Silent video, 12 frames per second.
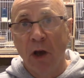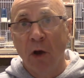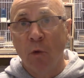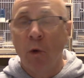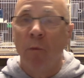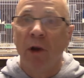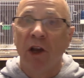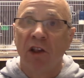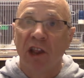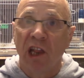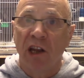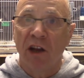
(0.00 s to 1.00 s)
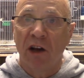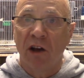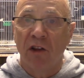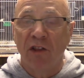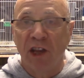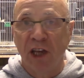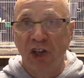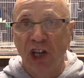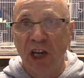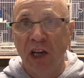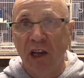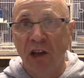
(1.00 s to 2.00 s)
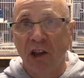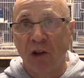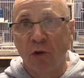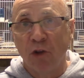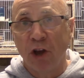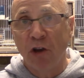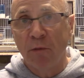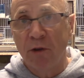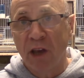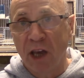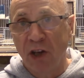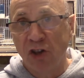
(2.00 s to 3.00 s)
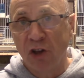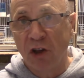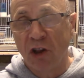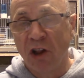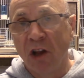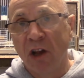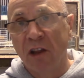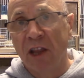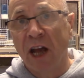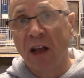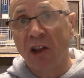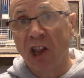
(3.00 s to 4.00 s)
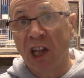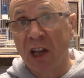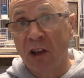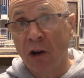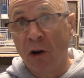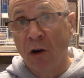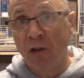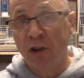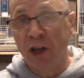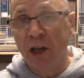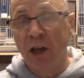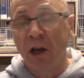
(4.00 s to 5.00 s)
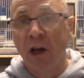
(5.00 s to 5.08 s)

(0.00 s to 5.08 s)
when we consider the genes or those mutations that sit on the